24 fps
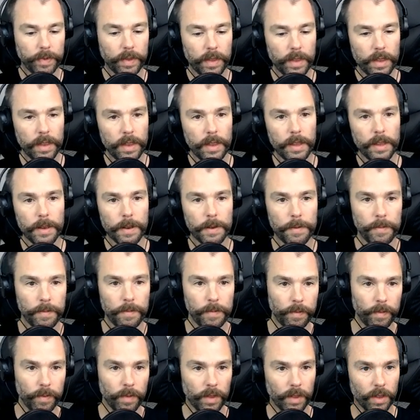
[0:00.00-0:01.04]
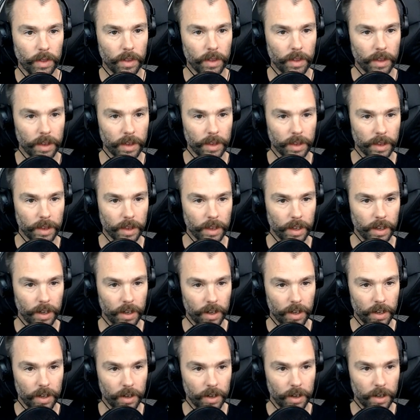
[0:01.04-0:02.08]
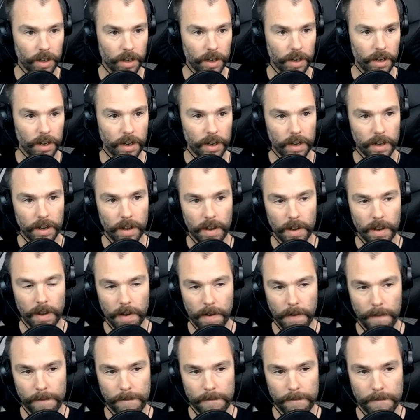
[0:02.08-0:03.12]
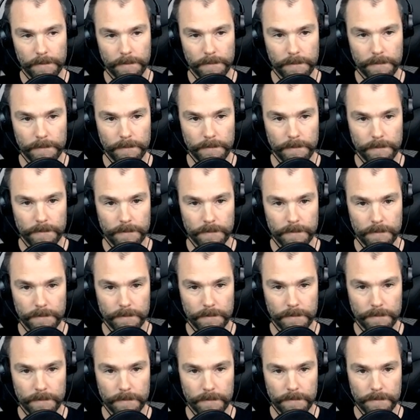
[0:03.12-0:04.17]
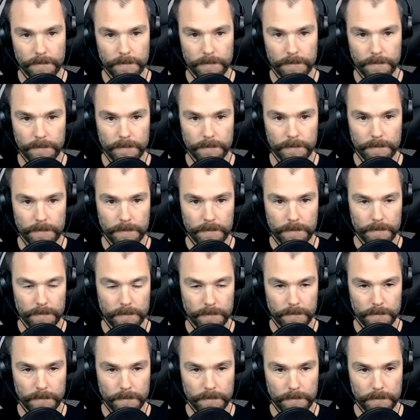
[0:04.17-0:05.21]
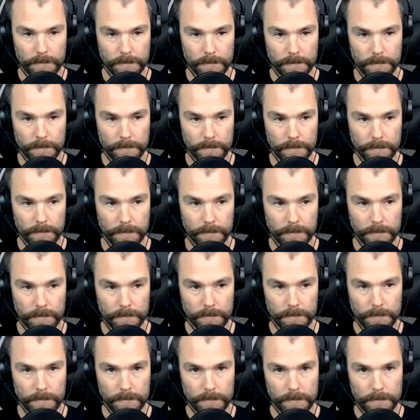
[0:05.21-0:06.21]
No words are spoken by the person on screen.